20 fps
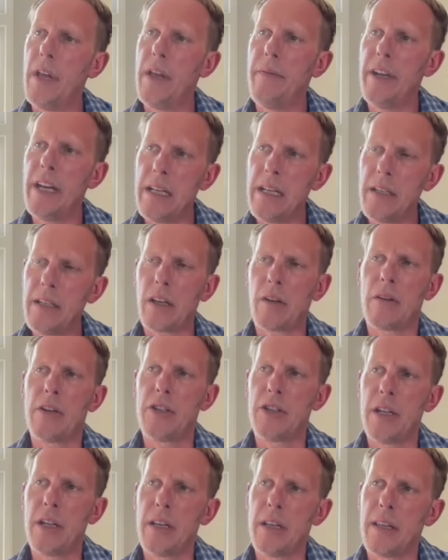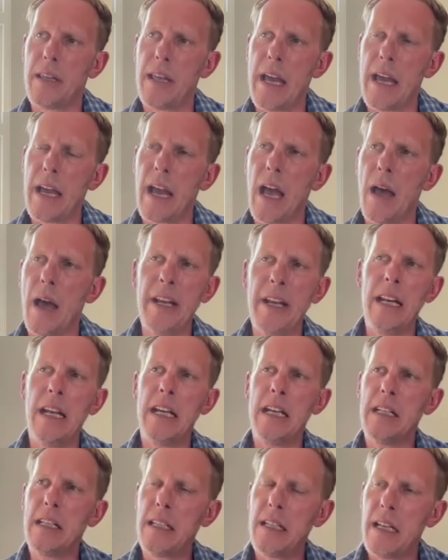it is a Christian thing. I mean,
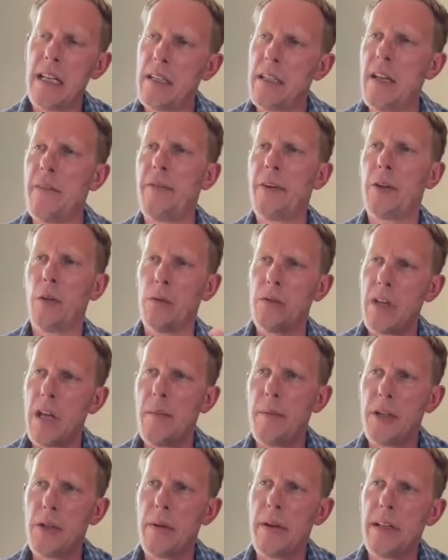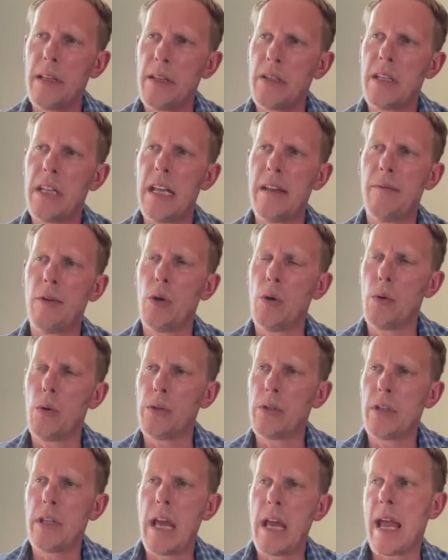it's this difficulty between the Steve
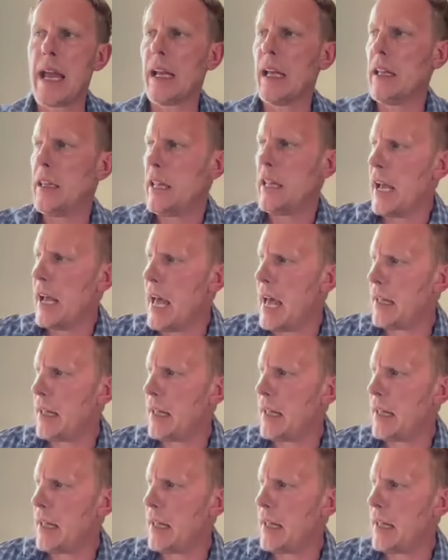Laws thing and the